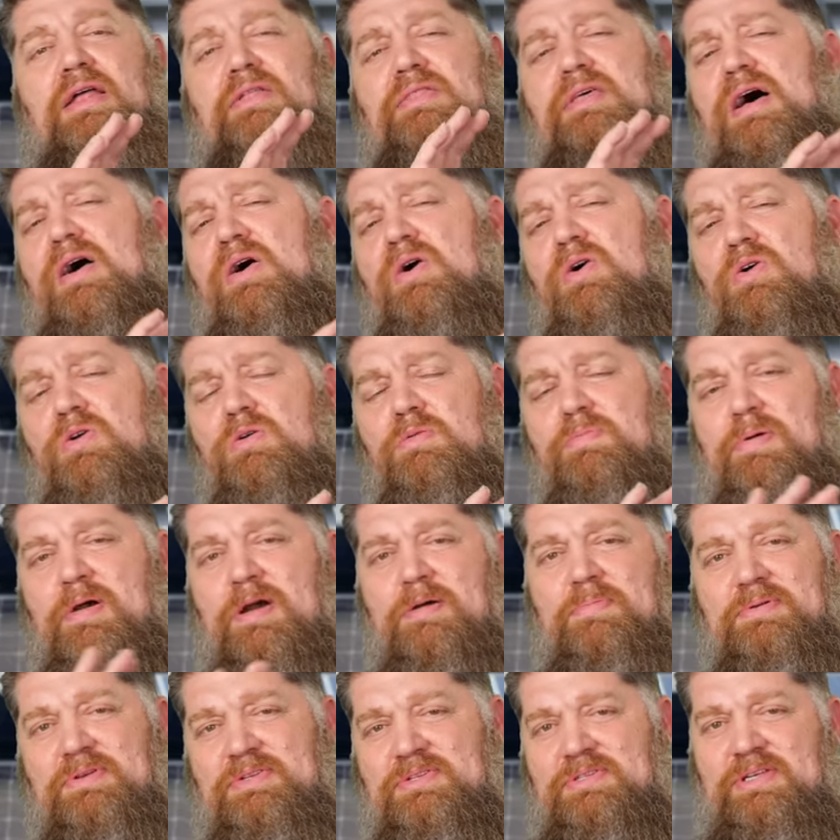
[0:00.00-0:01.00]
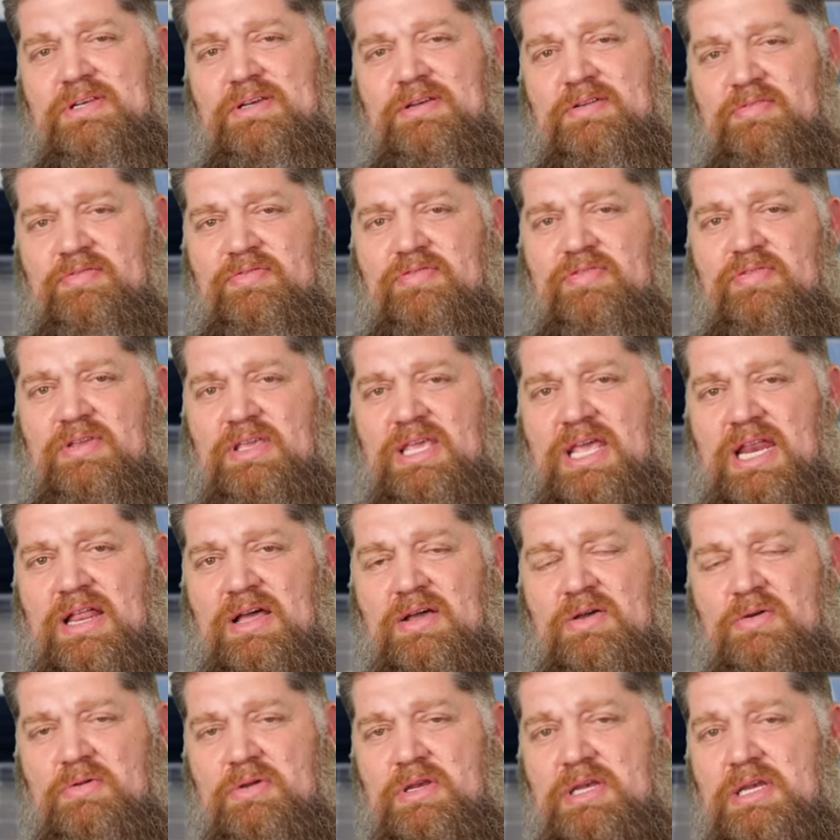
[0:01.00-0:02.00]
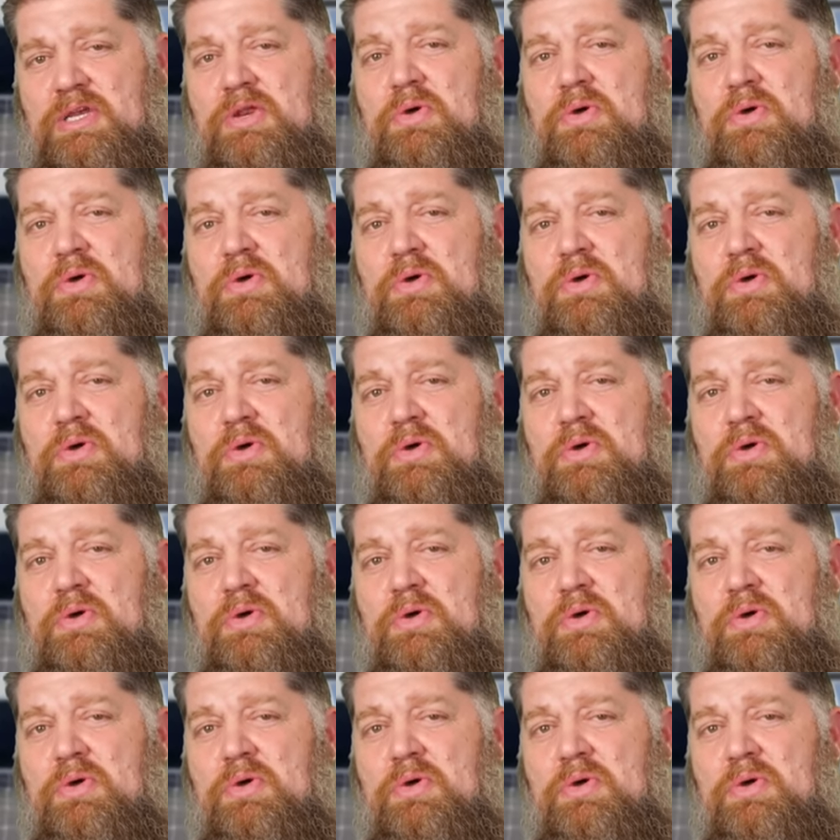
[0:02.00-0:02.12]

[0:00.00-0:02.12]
The whole purpose of, you know,